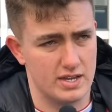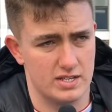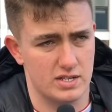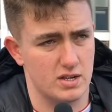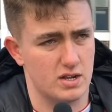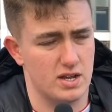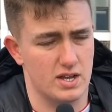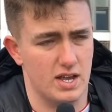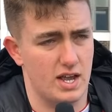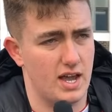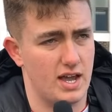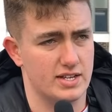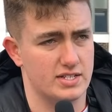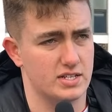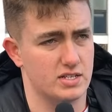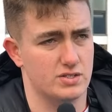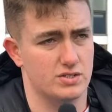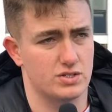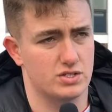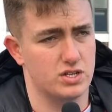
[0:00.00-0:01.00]

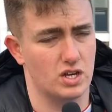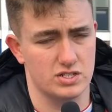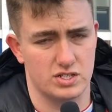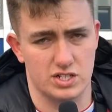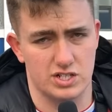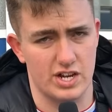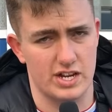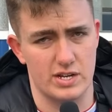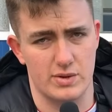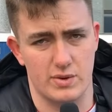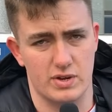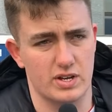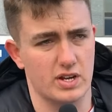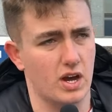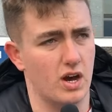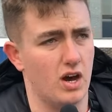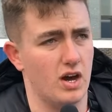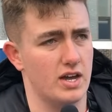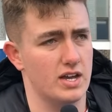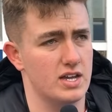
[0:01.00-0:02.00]
He's such a genuine
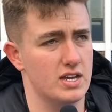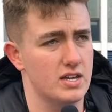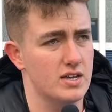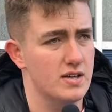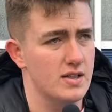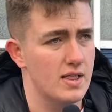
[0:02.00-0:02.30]
guy.